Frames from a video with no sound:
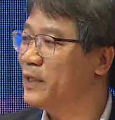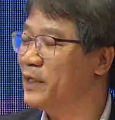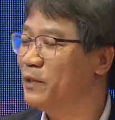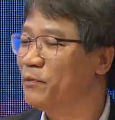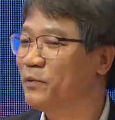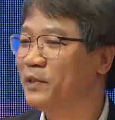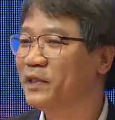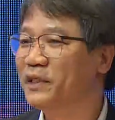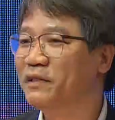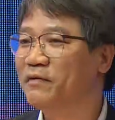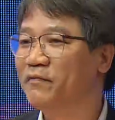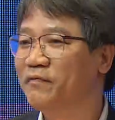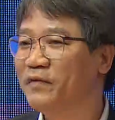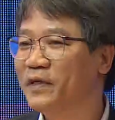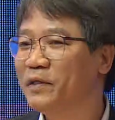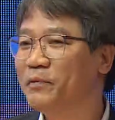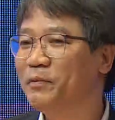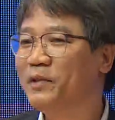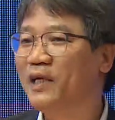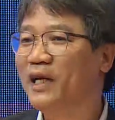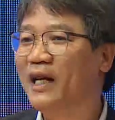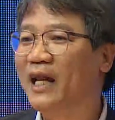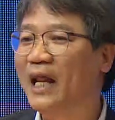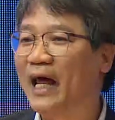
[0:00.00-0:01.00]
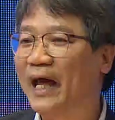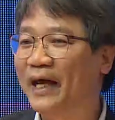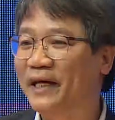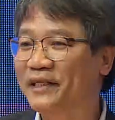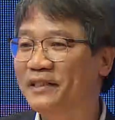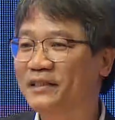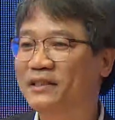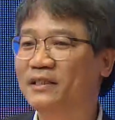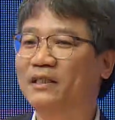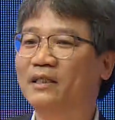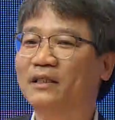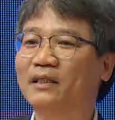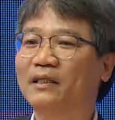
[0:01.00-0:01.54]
with a very light